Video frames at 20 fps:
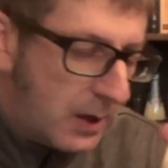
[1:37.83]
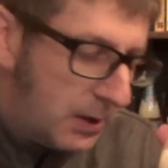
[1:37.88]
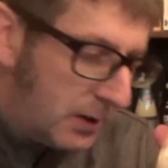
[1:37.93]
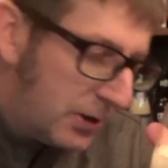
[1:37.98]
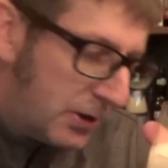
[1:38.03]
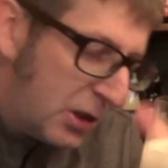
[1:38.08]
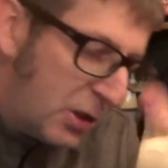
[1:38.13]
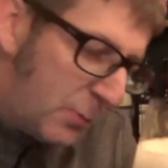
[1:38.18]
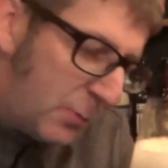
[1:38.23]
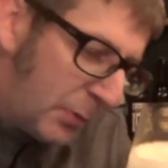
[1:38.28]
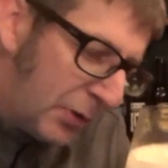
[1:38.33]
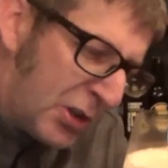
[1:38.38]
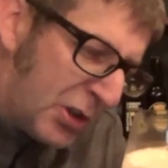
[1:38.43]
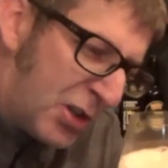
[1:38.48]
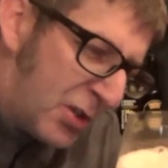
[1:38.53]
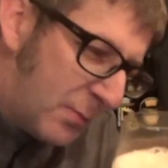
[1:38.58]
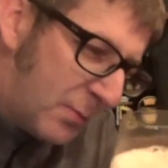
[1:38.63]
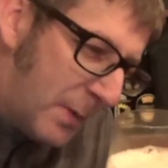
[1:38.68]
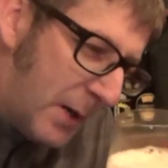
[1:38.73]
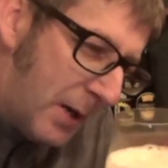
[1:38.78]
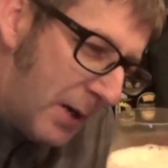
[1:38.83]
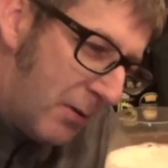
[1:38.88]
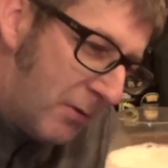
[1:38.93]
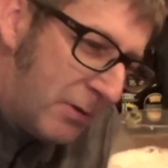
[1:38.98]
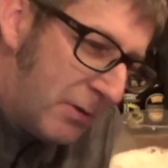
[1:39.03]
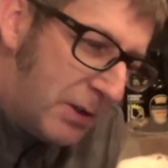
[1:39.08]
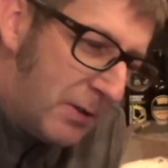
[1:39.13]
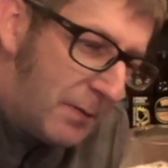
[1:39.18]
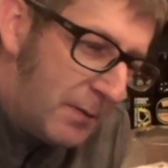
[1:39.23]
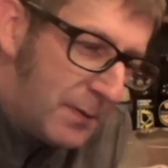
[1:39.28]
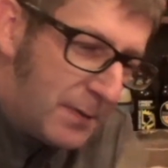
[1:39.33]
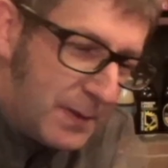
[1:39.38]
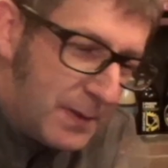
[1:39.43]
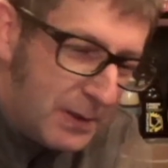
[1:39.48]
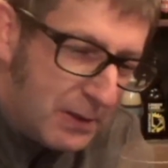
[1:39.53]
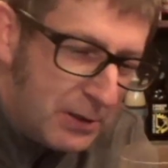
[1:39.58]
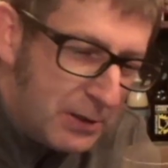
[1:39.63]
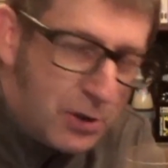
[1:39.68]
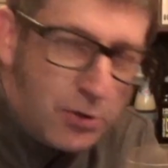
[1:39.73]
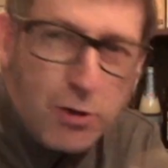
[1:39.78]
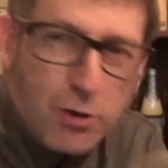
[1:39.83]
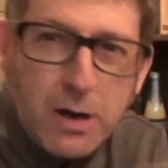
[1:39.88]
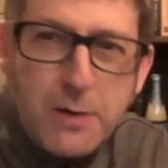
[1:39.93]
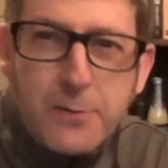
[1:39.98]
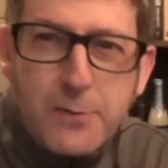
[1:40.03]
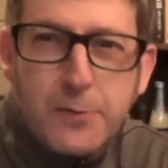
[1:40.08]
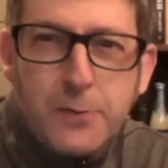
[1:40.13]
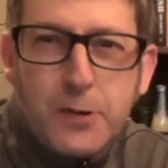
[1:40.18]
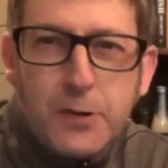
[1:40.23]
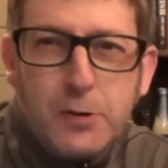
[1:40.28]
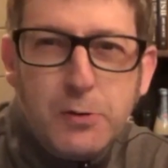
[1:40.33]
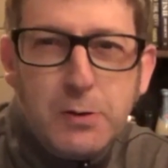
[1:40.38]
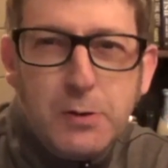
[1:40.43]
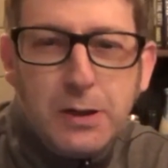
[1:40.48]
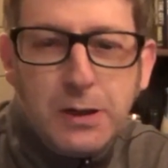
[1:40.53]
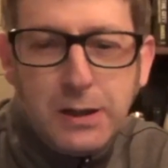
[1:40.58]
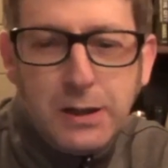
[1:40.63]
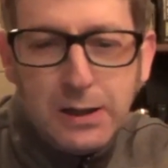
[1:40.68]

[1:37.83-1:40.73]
Just from the smell, grapefruit.